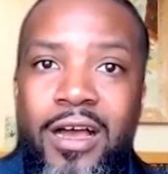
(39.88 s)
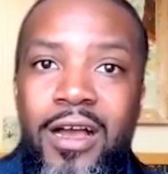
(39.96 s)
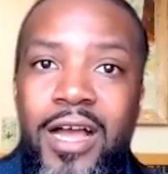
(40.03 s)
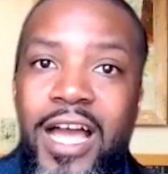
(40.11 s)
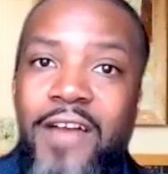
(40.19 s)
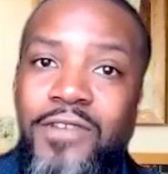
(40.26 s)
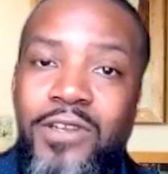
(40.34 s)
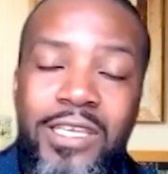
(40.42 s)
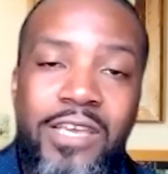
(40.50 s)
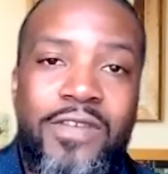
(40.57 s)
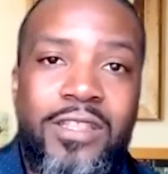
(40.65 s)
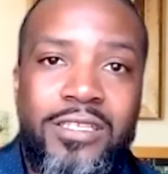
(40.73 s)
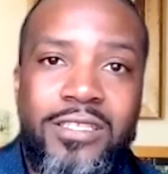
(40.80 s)
After
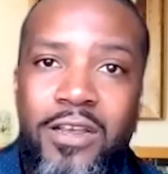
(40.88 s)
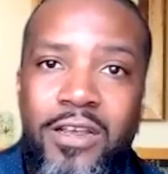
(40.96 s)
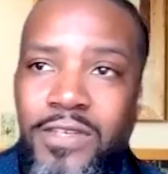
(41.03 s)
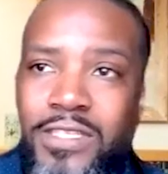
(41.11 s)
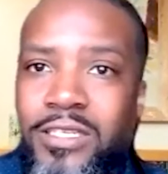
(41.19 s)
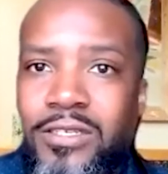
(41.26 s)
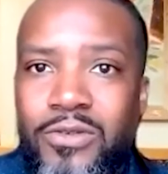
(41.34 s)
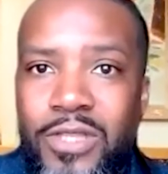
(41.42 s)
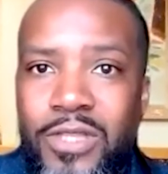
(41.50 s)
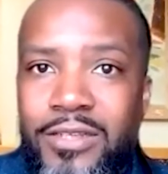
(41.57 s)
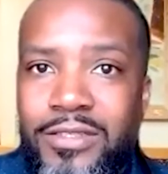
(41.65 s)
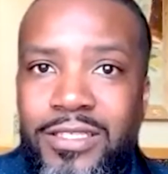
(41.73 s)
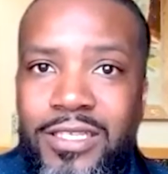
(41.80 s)
leaving the service in
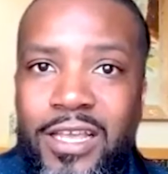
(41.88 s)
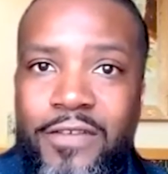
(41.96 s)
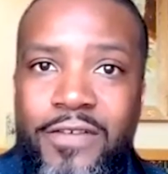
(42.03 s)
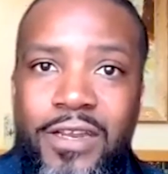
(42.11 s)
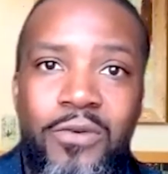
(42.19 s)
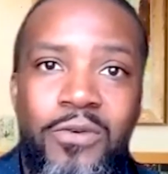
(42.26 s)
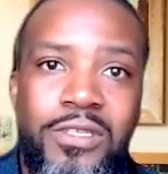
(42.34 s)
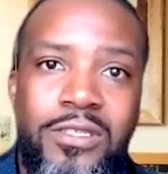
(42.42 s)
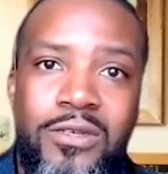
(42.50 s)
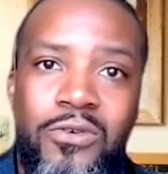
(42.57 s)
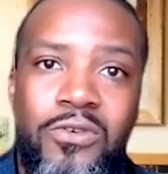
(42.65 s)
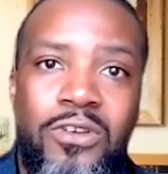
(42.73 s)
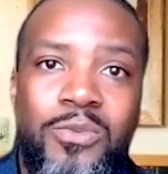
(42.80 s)
2007, I went to
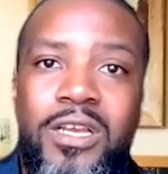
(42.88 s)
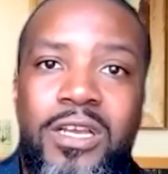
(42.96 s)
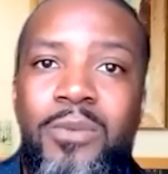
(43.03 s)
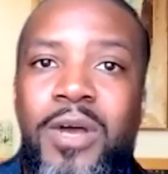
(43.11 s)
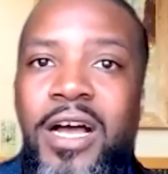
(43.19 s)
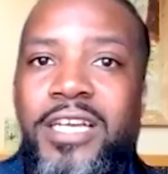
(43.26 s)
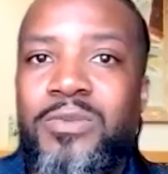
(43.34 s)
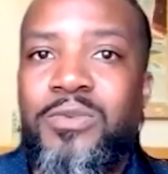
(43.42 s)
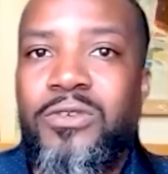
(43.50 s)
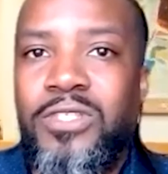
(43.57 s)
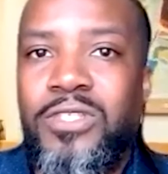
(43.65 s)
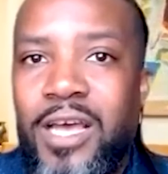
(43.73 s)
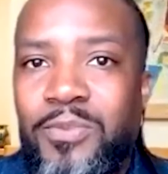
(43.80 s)
school to become a hospital
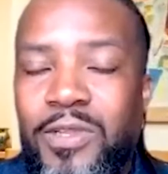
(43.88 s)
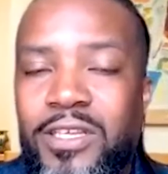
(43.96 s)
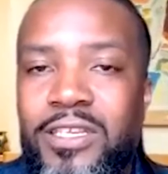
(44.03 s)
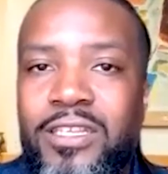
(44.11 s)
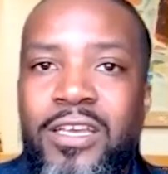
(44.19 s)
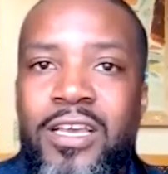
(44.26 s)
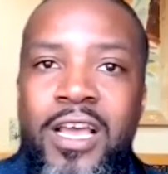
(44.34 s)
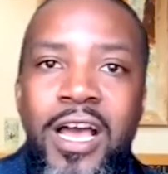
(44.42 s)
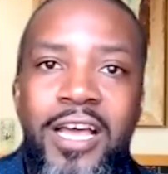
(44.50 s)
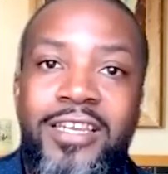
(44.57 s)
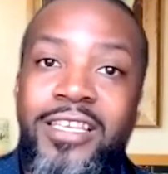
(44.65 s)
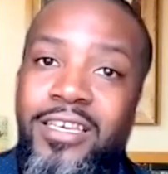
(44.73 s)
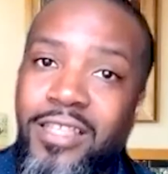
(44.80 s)
chaplain. I
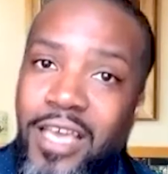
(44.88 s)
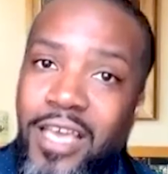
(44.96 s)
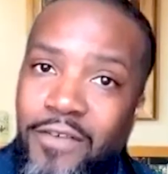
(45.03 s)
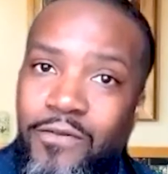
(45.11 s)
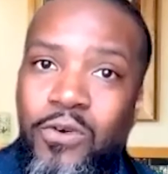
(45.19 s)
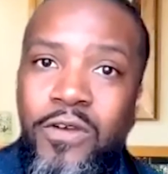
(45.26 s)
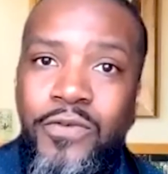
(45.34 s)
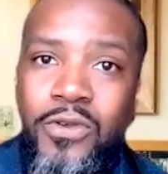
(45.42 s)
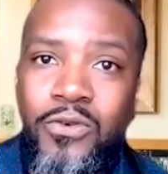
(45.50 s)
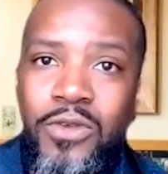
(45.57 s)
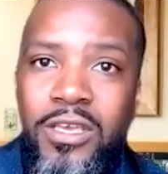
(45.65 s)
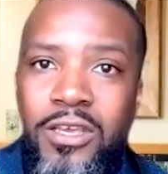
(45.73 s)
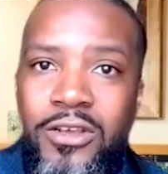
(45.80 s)
did that for a few
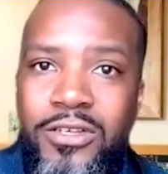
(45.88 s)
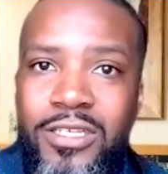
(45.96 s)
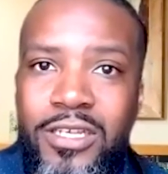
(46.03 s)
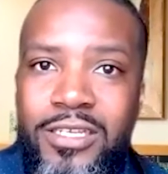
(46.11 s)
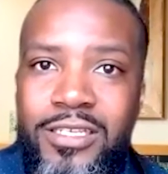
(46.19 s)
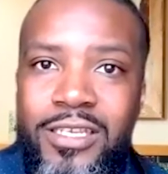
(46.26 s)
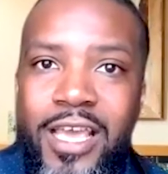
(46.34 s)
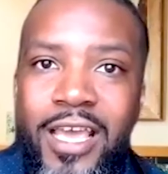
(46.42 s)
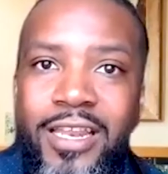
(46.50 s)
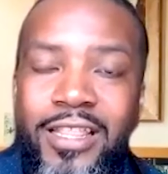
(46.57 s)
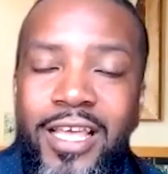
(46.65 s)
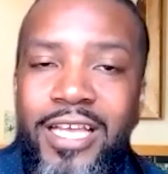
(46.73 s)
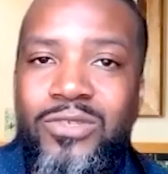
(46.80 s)
years,
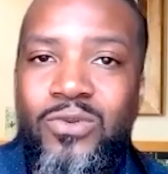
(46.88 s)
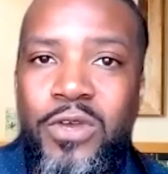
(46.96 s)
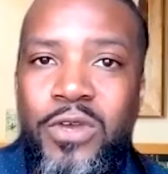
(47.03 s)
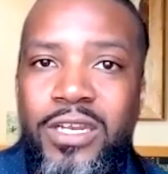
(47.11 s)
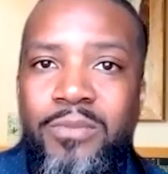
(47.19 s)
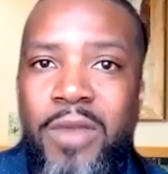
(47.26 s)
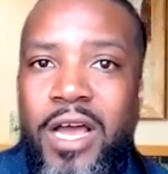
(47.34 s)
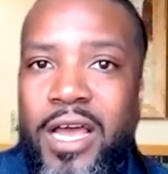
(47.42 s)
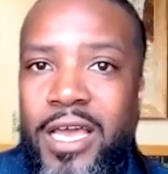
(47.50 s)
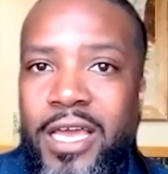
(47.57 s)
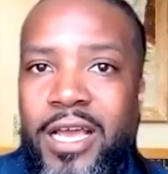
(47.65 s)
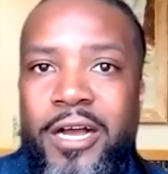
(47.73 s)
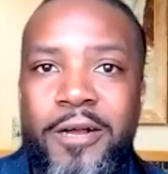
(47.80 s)
and that's when
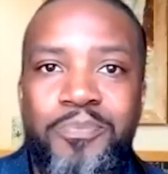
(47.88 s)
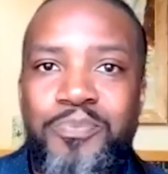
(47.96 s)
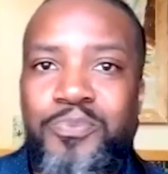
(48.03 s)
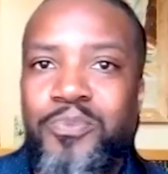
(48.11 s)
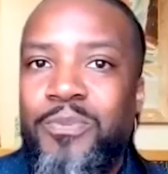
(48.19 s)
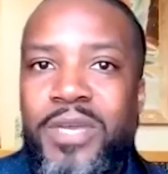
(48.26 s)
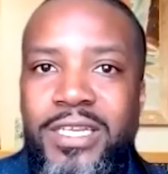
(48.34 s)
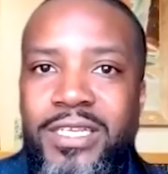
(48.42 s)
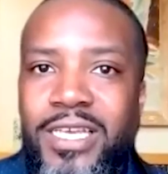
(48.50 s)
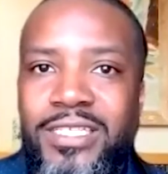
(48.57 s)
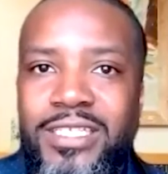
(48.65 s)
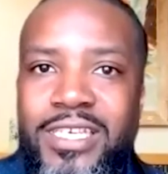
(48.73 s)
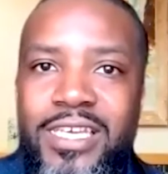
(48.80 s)
my
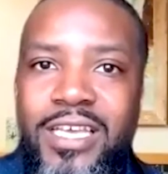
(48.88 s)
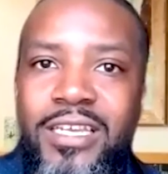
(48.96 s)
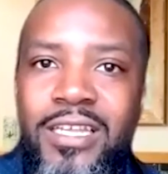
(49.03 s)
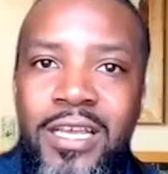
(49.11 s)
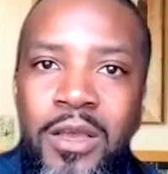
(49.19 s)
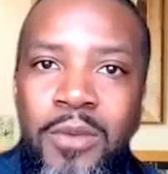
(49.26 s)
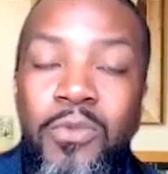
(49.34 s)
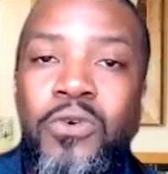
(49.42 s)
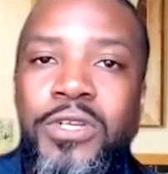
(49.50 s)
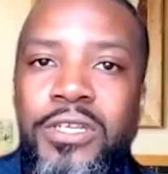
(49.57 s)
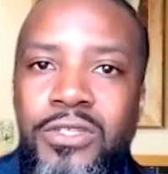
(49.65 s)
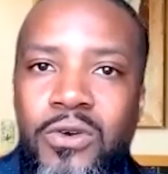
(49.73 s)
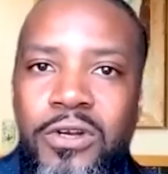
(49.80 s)
PTSD and mood
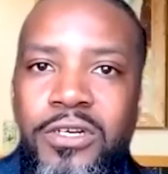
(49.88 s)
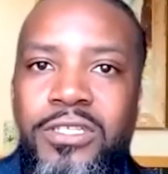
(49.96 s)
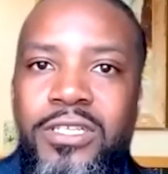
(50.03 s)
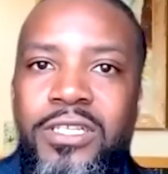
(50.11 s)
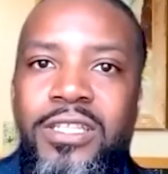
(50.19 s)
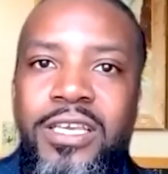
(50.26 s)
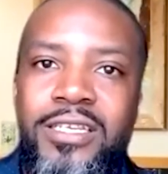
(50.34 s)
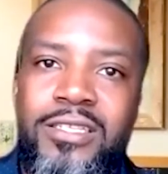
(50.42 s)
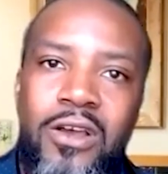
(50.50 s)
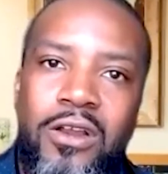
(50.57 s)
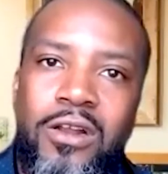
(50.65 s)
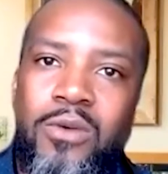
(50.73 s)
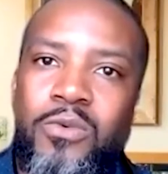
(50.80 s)
disorders and things
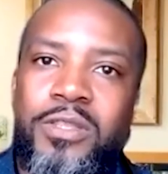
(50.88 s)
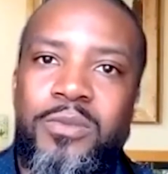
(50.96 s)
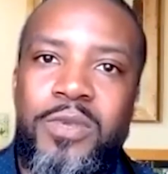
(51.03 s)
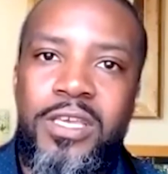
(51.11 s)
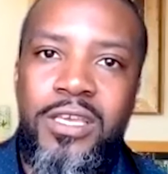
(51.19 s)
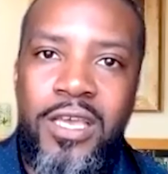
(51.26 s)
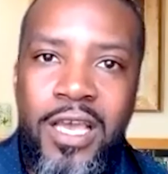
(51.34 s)
caught up with me.